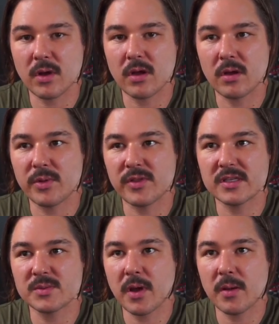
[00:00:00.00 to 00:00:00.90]
but these
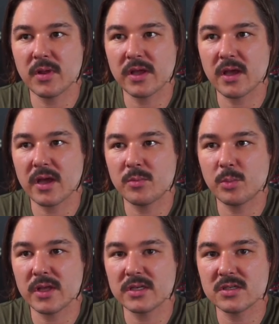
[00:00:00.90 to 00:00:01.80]
public kind of
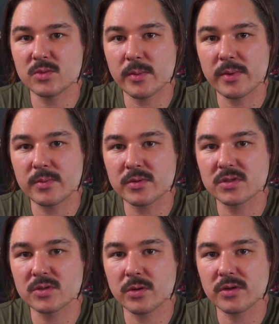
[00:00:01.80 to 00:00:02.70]
places where people
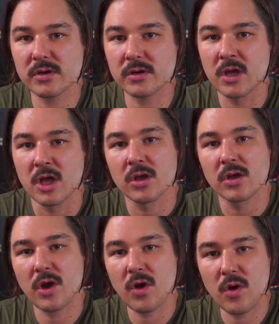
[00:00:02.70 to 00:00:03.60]
store their
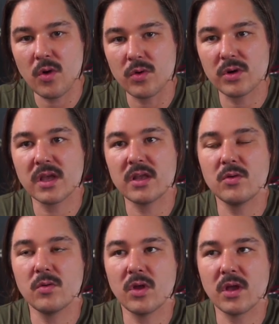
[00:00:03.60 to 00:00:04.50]
code. Can you
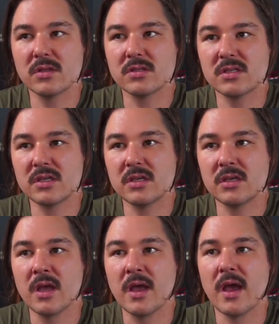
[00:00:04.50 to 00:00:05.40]
look and see
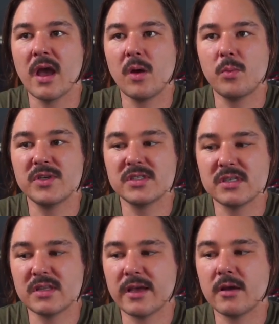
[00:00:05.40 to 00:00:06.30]
how busy
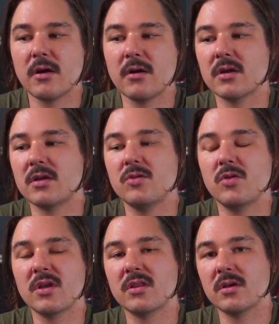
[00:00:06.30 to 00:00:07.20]
they are? Can you look
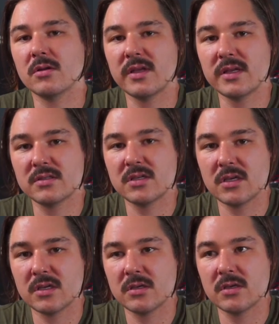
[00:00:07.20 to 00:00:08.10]
at their
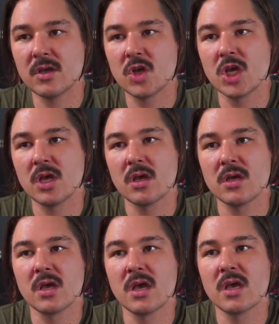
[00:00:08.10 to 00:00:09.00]
LinkedIn?
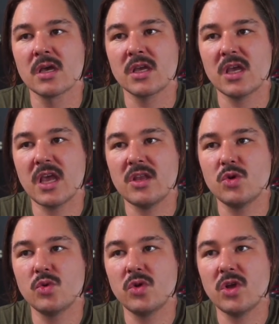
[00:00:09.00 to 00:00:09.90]
Can you
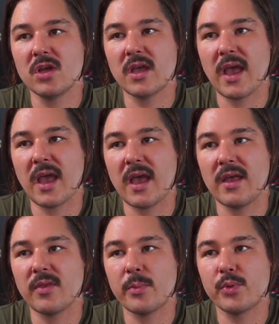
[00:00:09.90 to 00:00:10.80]
look at the
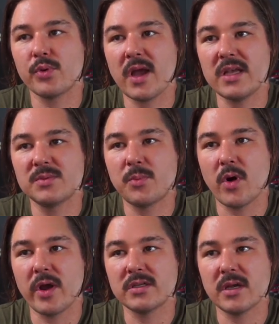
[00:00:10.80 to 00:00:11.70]
price
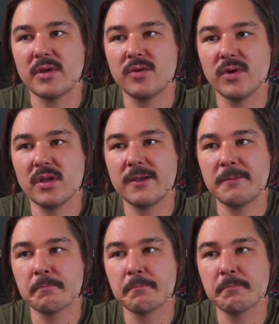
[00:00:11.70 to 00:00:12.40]
point? I mean, really,